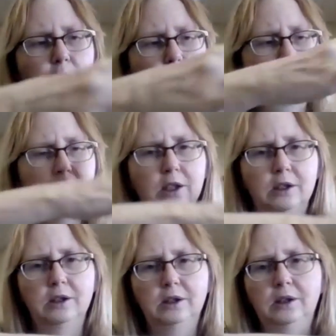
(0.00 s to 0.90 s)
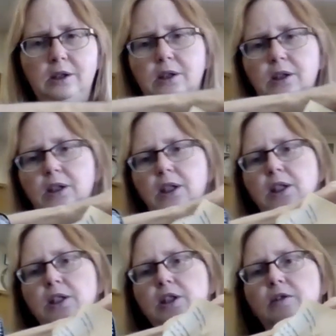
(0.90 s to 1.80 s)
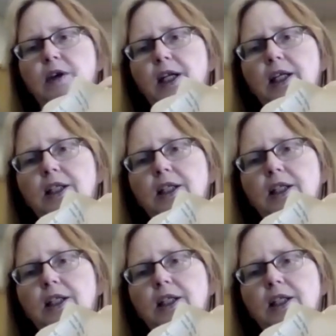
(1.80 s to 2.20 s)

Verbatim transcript: row here. you've got an